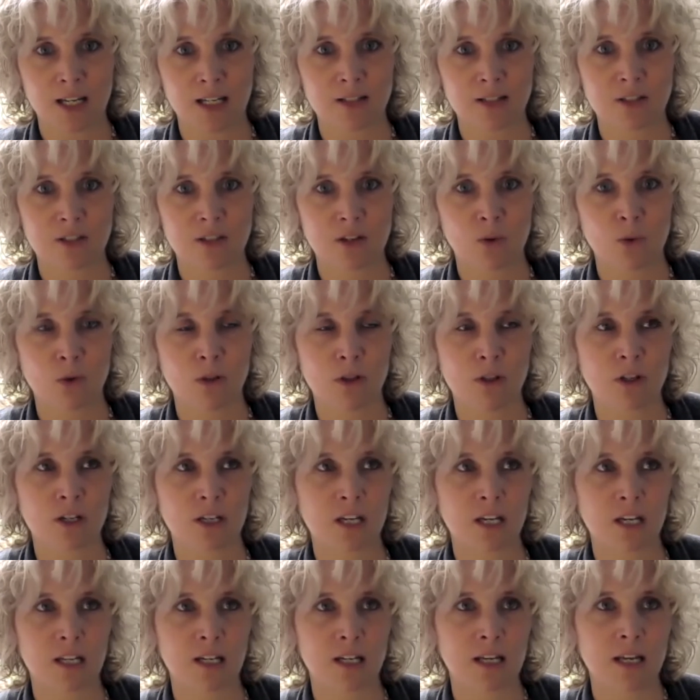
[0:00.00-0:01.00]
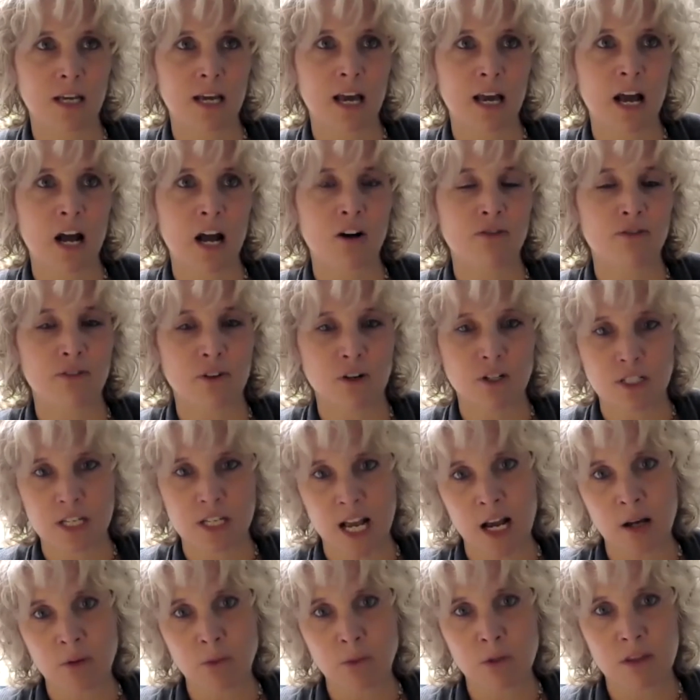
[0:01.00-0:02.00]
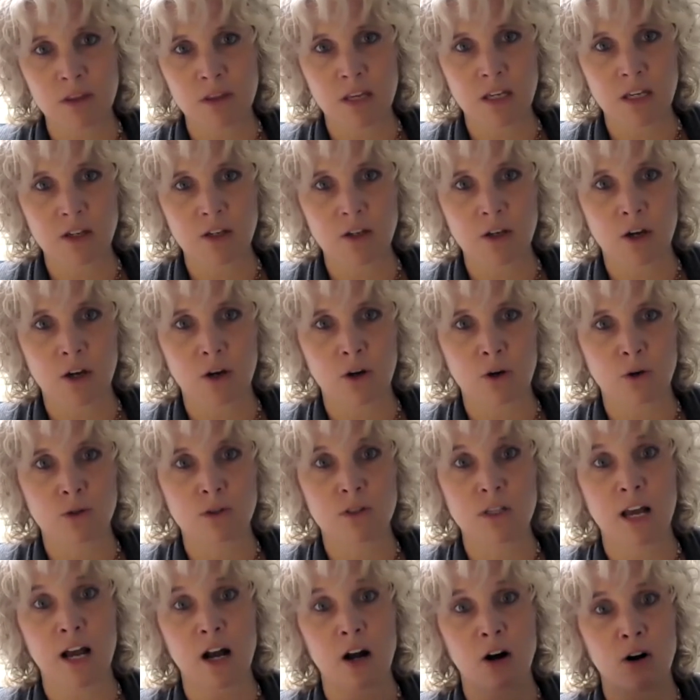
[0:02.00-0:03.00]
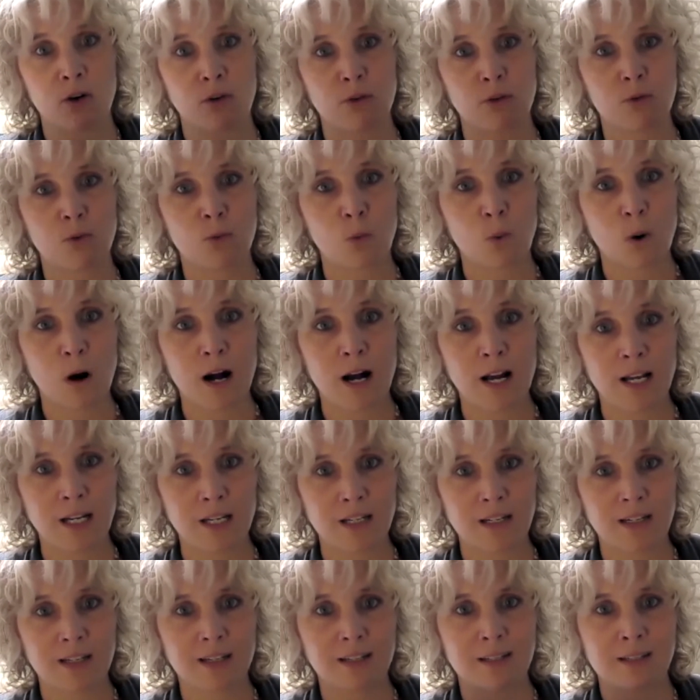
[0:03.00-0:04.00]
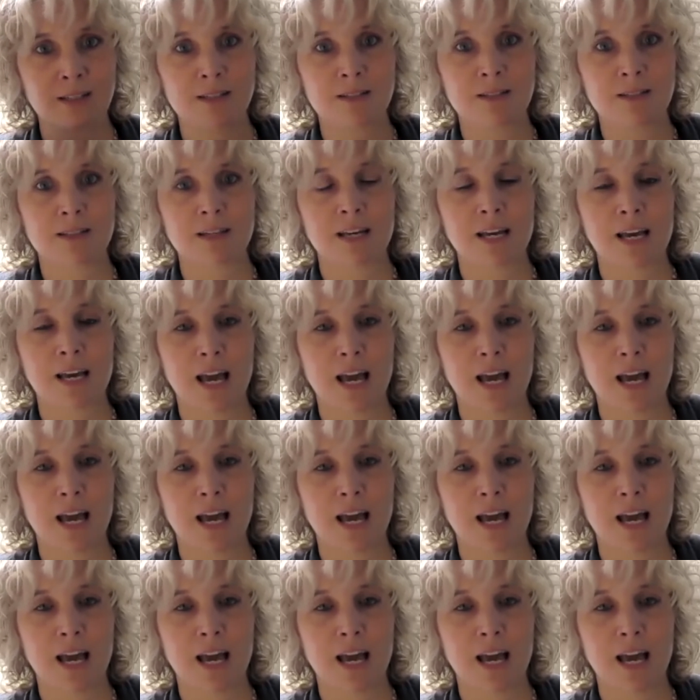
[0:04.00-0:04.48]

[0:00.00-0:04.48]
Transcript: And so we look at how far down we think it goes, how wide it is,